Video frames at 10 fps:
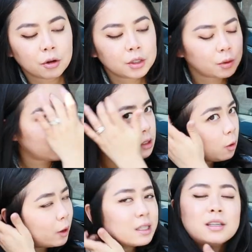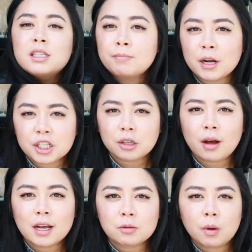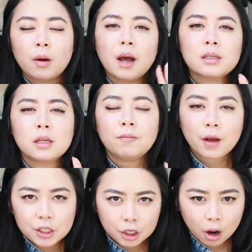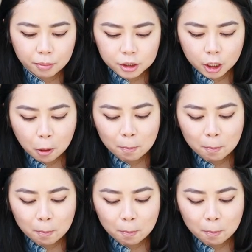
go-to is always the special as well as the veggie option.